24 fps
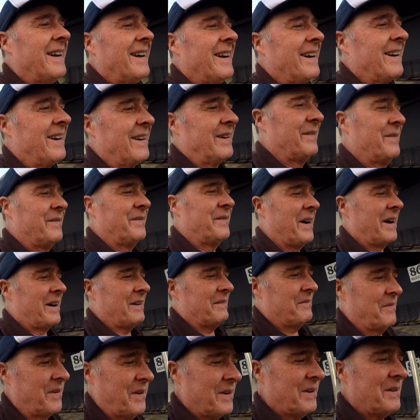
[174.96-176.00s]
of
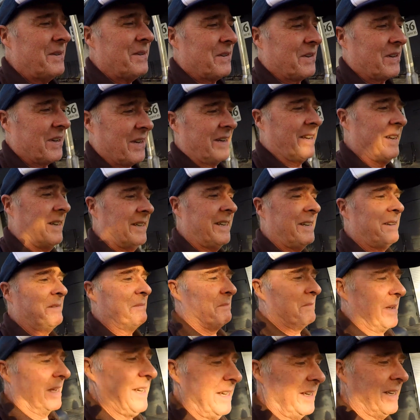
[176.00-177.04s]
views, and I
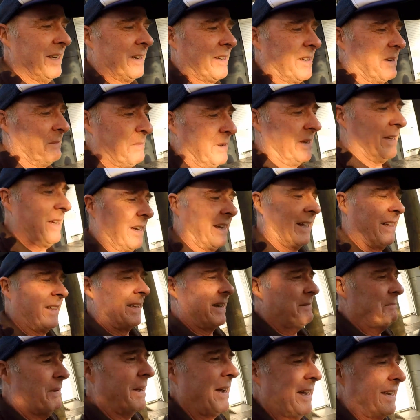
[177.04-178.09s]
didn't mean it to be a
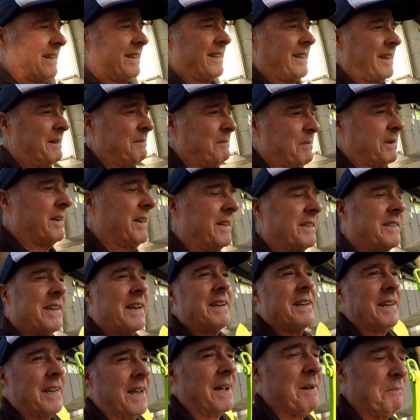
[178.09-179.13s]
clickbait thing, but it's
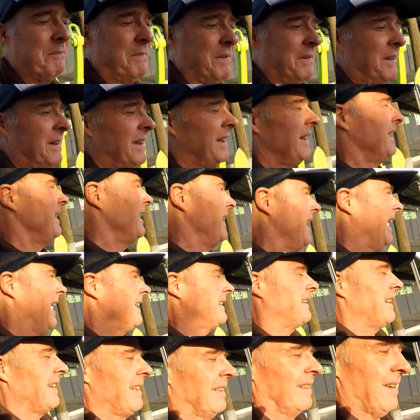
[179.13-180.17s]
ended up
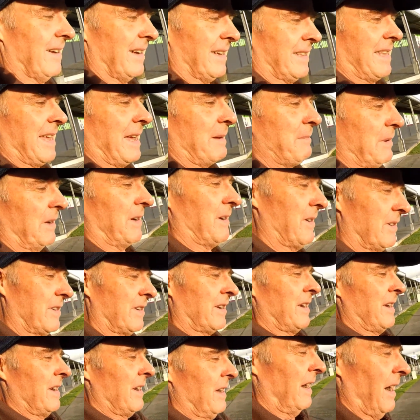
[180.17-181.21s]
acting like that because
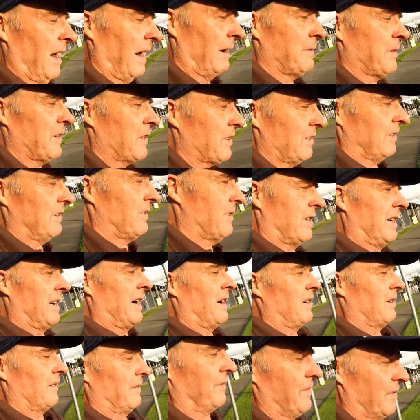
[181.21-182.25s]
I'm just using
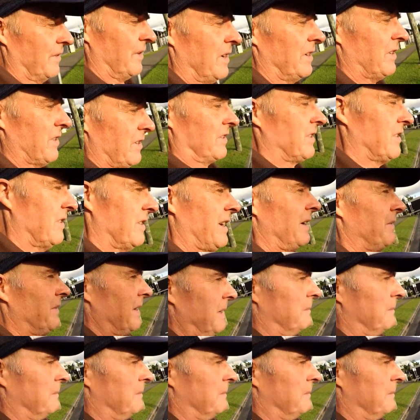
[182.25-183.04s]
old footage and just giving